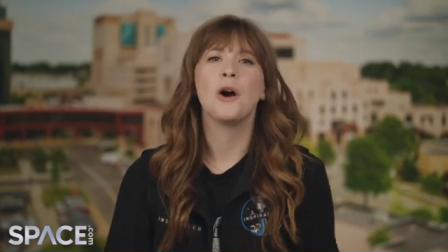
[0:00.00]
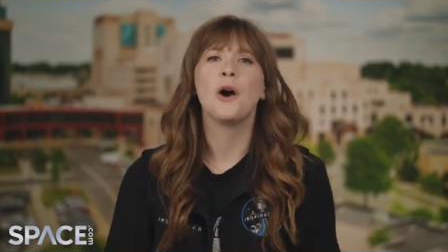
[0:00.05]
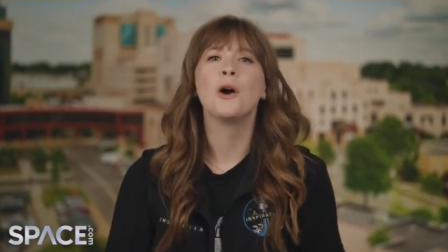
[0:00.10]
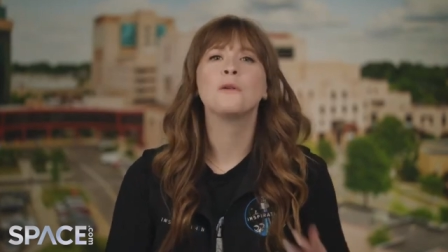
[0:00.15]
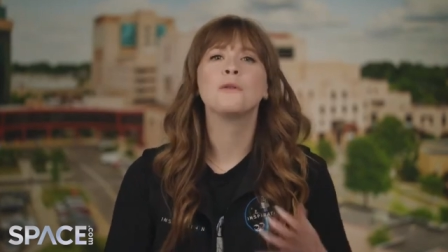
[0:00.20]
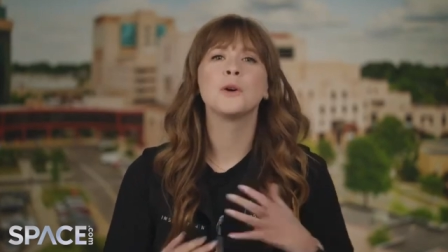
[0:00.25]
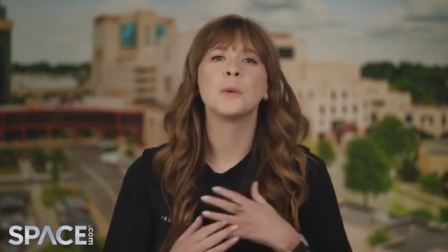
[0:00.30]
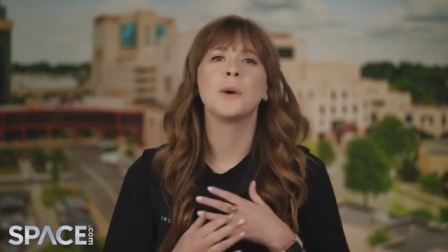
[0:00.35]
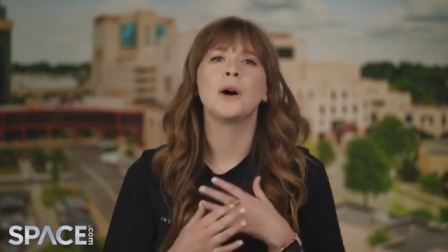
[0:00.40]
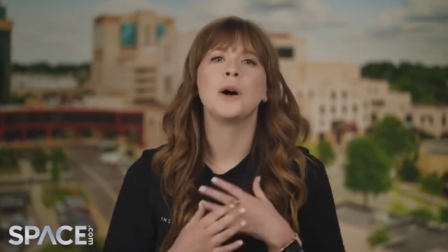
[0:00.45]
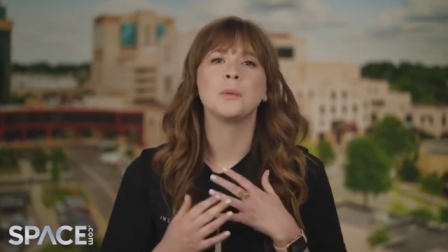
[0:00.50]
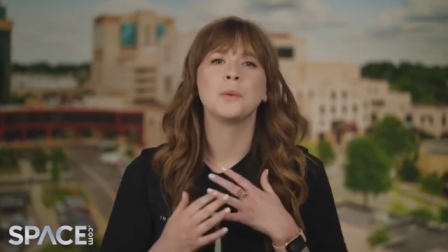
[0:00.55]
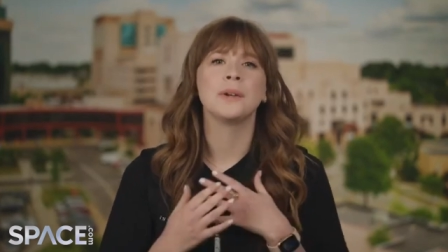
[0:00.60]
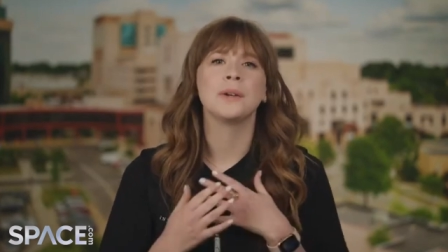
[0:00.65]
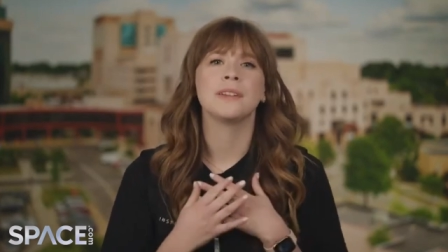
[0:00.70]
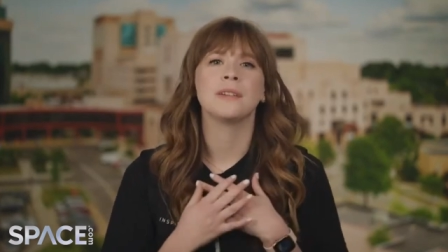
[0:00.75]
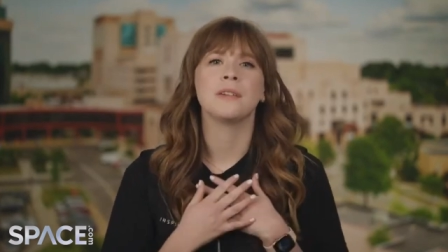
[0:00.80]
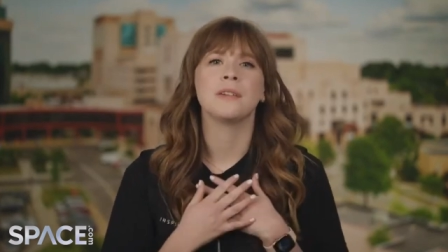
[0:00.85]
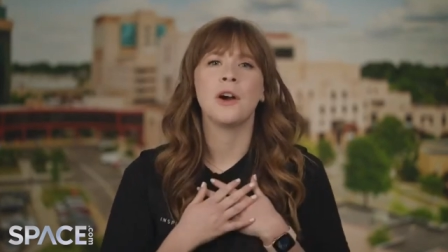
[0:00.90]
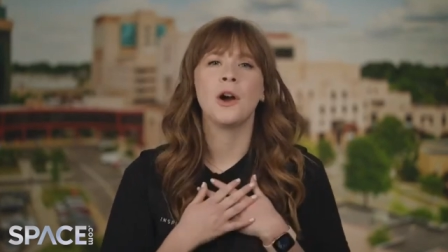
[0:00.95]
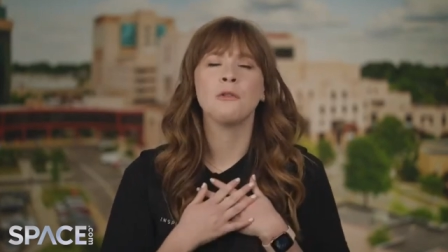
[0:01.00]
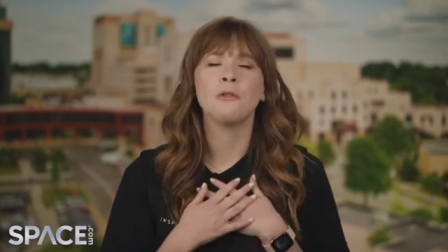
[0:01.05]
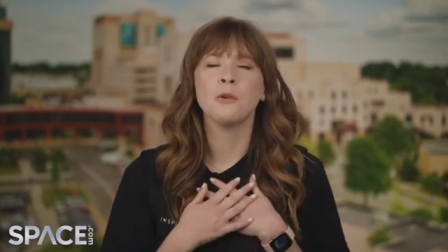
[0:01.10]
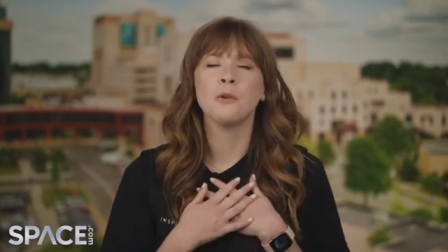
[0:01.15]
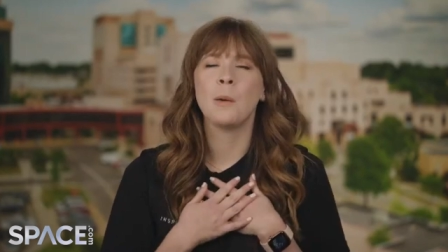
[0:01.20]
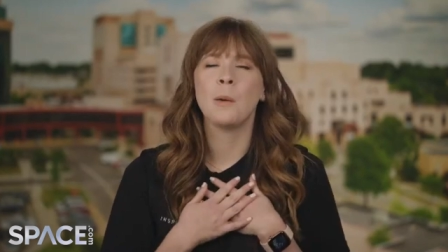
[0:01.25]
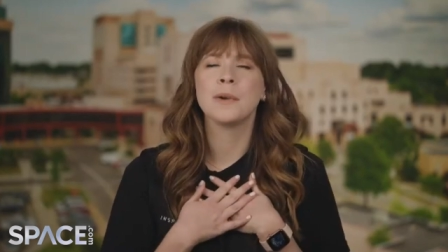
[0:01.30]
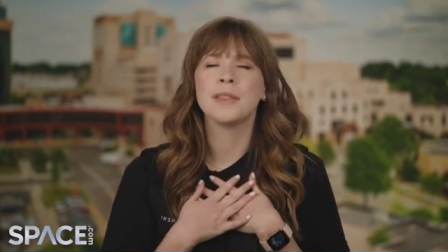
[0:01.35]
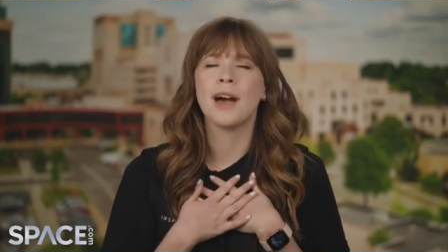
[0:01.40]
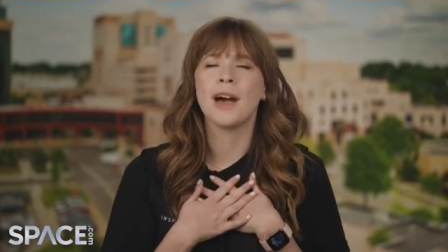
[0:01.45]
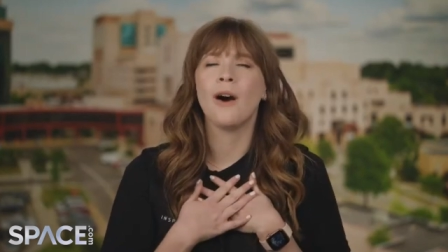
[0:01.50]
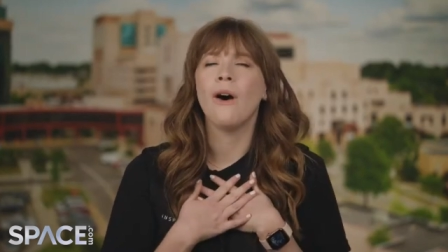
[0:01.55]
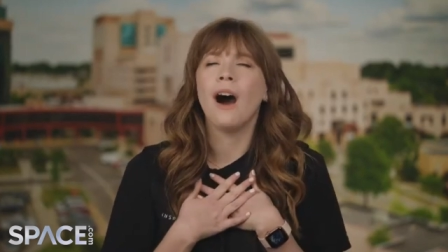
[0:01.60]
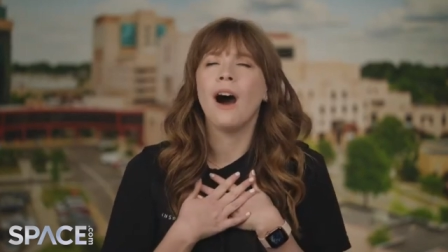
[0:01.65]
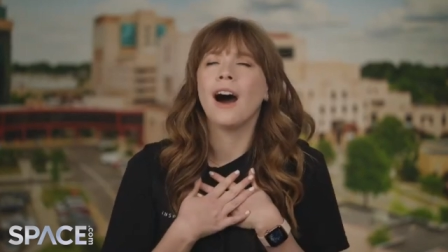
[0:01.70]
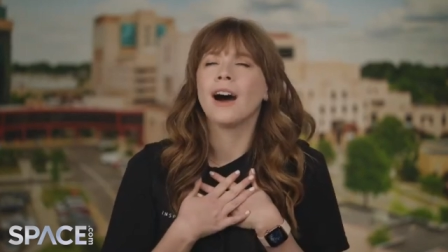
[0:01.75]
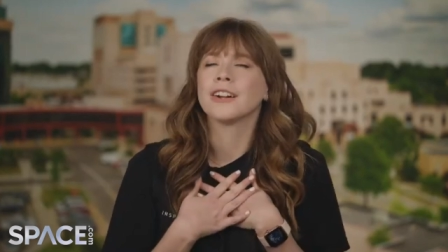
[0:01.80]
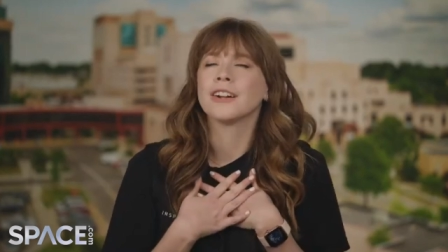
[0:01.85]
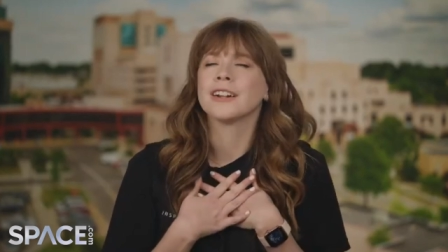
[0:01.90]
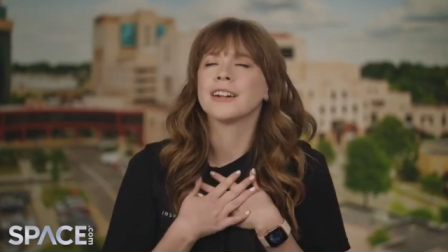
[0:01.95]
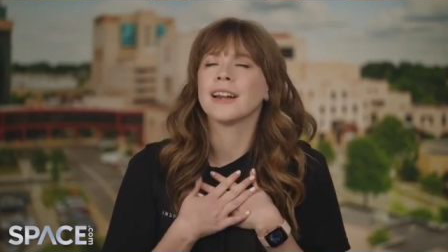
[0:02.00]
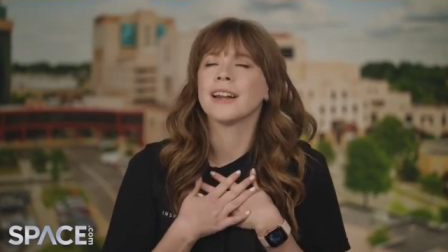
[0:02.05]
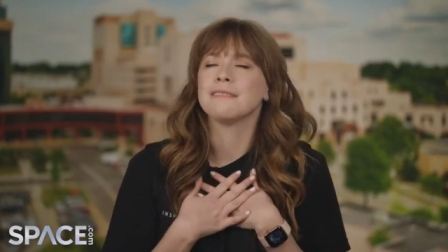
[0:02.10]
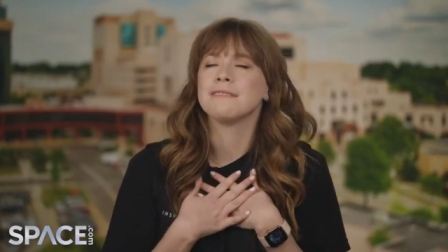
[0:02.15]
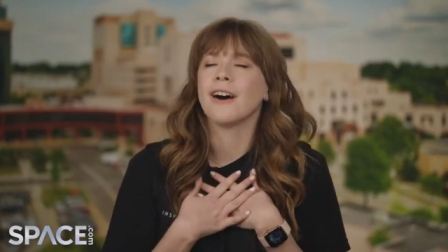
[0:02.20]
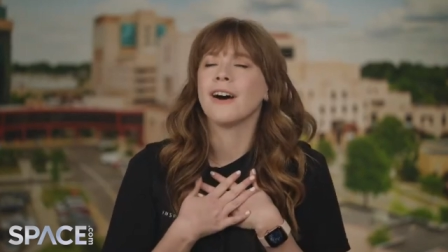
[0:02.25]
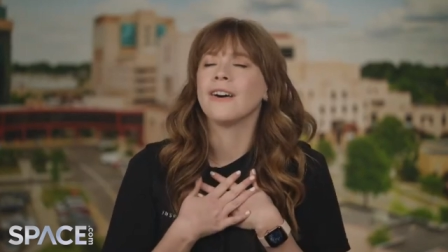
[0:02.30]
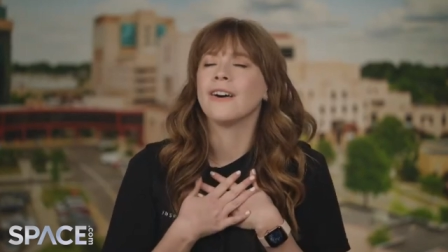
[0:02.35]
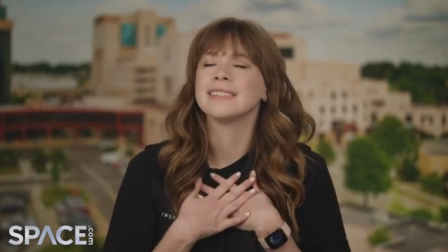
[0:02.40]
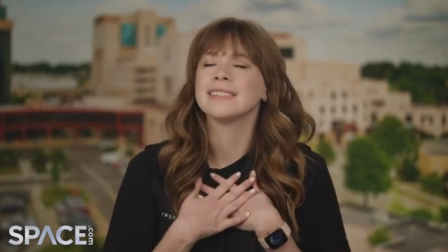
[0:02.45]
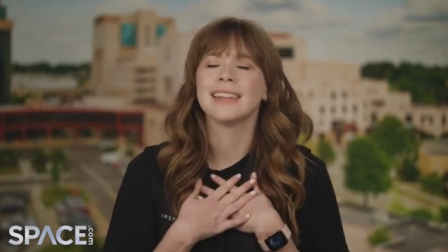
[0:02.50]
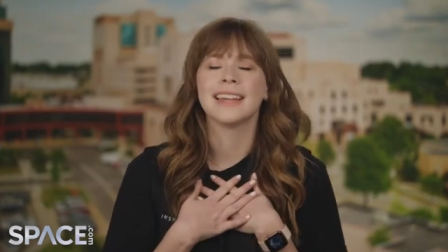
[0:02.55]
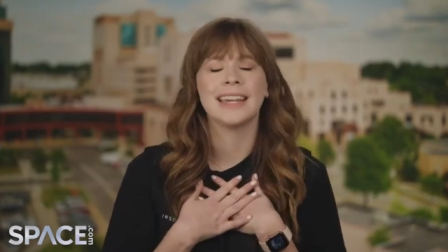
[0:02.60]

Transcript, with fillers: overwhelmed with overwhelmed with how honored I felt.